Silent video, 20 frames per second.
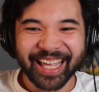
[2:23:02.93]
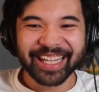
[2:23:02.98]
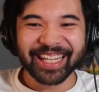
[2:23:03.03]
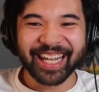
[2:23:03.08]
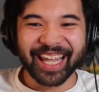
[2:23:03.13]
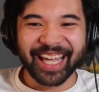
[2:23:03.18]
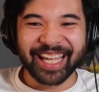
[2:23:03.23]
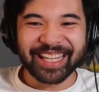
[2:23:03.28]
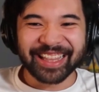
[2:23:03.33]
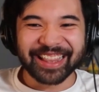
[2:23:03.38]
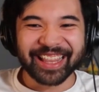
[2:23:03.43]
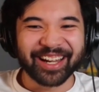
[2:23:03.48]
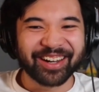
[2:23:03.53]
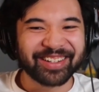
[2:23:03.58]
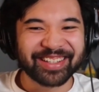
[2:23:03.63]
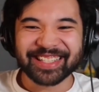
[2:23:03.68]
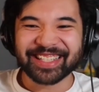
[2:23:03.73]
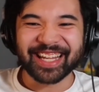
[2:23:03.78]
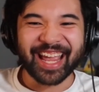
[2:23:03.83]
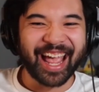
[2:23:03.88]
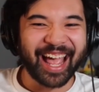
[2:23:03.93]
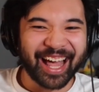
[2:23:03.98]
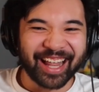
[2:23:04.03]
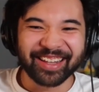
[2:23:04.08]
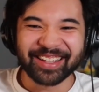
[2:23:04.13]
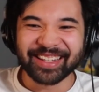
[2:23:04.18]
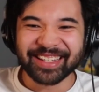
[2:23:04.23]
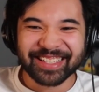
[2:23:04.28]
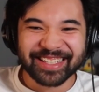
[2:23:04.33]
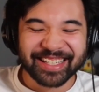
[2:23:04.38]
Like, they're
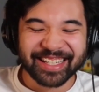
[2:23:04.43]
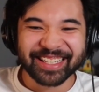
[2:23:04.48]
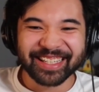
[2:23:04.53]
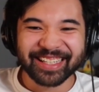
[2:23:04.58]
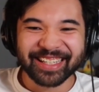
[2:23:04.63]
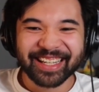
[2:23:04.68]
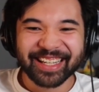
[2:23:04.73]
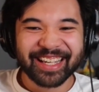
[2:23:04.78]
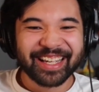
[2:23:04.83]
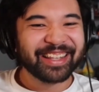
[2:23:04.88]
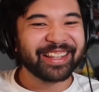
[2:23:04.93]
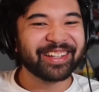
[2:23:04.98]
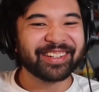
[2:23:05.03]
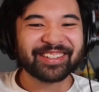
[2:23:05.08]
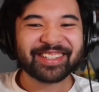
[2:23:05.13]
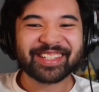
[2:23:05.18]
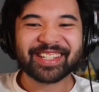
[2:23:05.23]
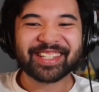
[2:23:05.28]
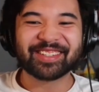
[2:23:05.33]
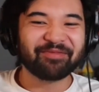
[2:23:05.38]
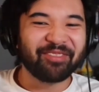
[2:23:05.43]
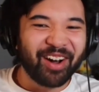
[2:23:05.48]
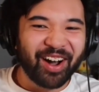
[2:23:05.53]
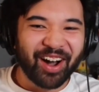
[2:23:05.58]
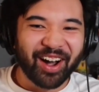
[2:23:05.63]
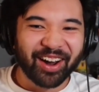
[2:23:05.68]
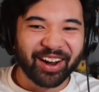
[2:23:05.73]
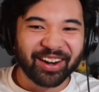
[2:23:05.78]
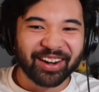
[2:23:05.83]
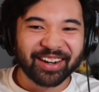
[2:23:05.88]
talented, they're
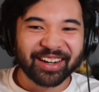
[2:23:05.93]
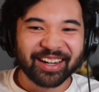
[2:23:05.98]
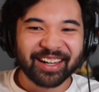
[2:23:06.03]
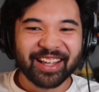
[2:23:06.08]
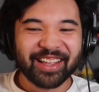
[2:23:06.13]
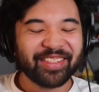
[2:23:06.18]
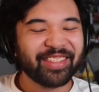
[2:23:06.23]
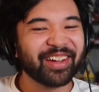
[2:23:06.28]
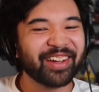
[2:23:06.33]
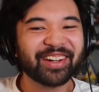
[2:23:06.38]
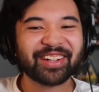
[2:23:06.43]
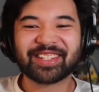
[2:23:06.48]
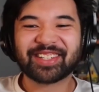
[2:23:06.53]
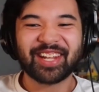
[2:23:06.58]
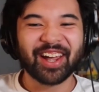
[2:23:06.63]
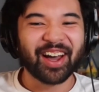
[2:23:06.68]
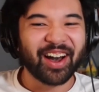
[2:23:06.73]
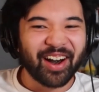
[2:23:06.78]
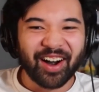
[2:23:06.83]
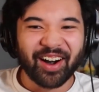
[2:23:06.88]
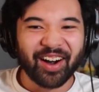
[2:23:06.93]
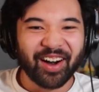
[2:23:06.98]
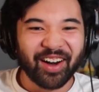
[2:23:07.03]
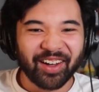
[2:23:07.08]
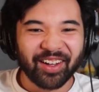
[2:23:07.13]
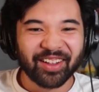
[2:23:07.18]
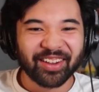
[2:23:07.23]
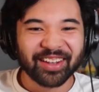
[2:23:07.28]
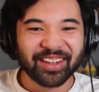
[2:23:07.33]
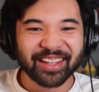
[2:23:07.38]
smart, they're
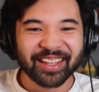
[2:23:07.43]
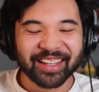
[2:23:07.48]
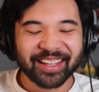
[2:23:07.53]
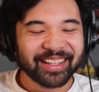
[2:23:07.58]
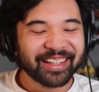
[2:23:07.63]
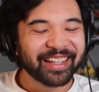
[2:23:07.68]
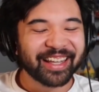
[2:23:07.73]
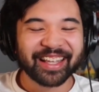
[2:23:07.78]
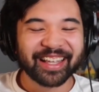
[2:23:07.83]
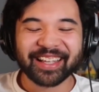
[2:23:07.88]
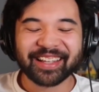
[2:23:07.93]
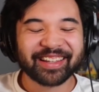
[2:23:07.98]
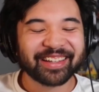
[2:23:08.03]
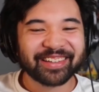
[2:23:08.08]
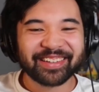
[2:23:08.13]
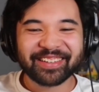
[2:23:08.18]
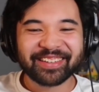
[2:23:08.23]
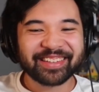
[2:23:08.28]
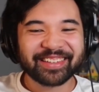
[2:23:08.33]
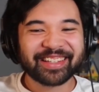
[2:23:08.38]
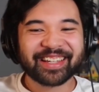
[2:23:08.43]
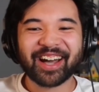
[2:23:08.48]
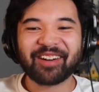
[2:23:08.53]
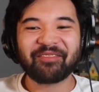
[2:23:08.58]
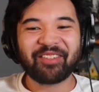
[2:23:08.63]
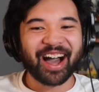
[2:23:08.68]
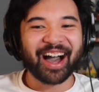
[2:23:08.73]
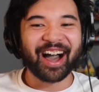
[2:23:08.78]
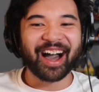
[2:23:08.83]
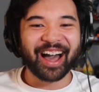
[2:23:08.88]
tall. Like, come on.
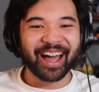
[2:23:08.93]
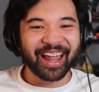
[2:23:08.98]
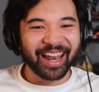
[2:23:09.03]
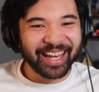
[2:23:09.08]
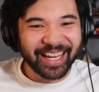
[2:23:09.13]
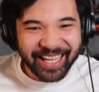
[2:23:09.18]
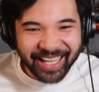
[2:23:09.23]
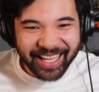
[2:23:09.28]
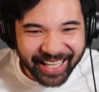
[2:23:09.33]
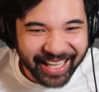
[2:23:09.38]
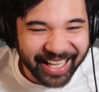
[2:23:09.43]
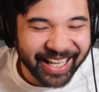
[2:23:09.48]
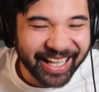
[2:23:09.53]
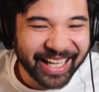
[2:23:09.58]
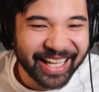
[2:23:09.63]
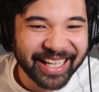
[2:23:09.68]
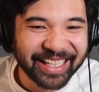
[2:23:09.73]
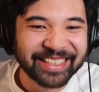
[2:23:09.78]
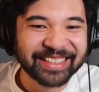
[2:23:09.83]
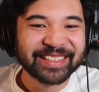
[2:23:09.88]
I mean,